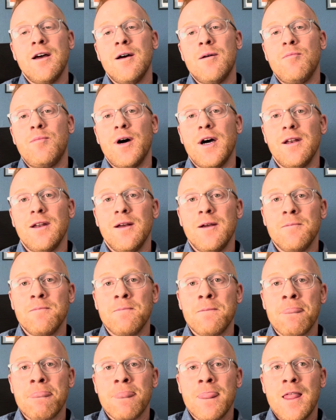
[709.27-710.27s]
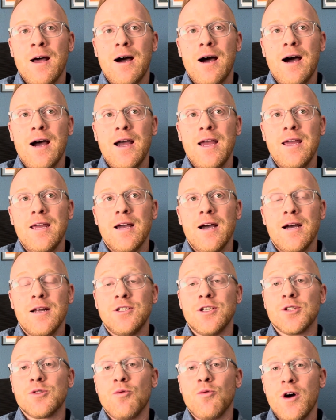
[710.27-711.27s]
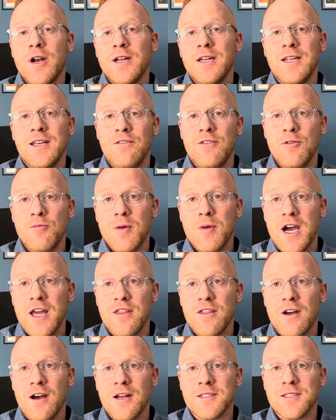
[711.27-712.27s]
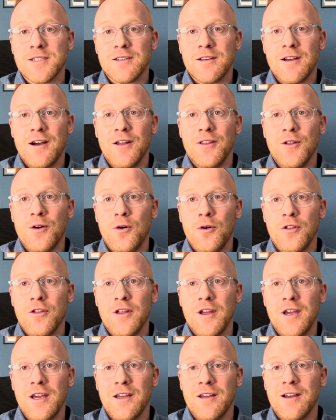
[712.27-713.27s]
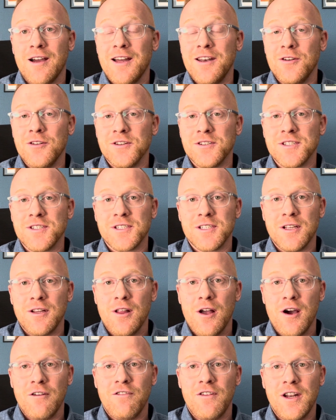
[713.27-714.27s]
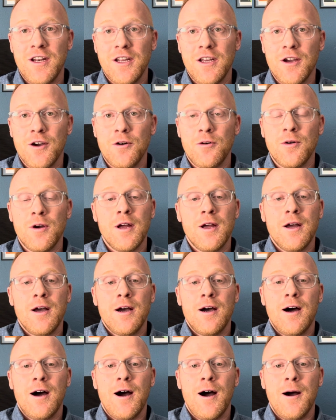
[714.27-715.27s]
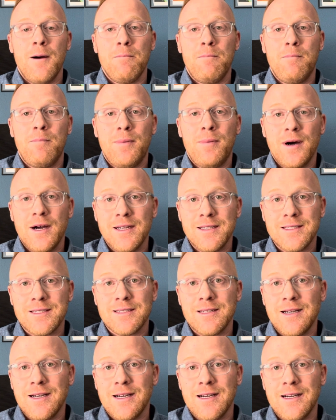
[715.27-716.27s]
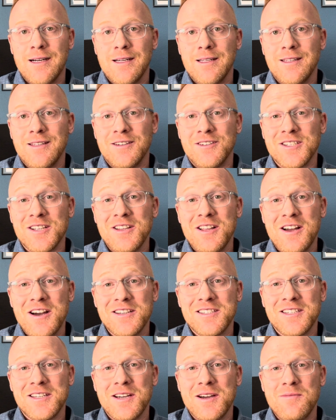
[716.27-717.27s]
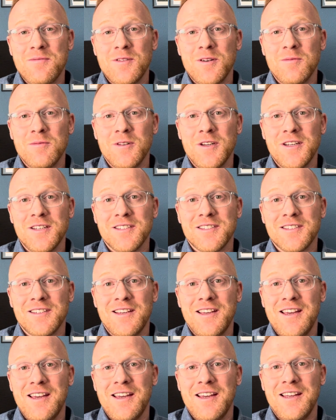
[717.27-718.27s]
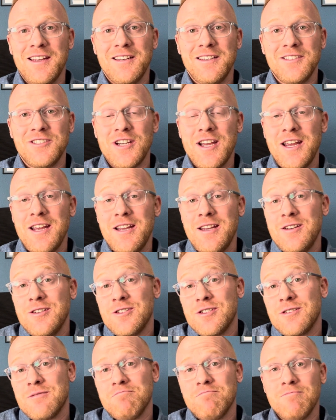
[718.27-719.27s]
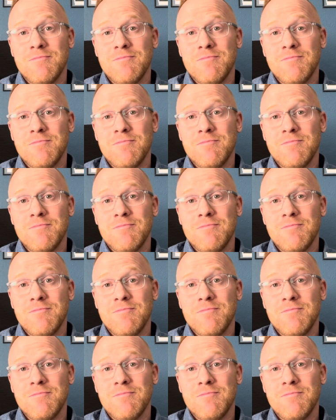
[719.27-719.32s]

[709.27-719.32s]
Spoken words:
But I just wanted to give you my thoughts on the whole thing. I know this is a long video, but there's a lot to come from this. And change,